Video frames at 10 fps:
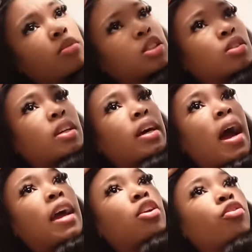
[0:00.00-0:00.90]
So it's like
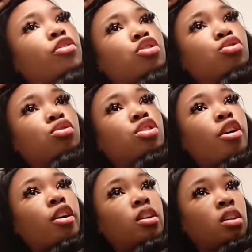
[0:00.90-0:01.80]
I know for sure
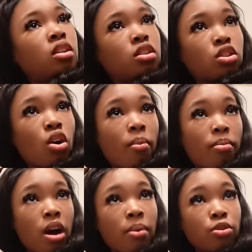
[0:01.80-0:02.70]
Target does, so I'm
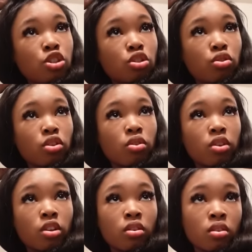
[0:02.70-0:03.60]
probably just gonna go there.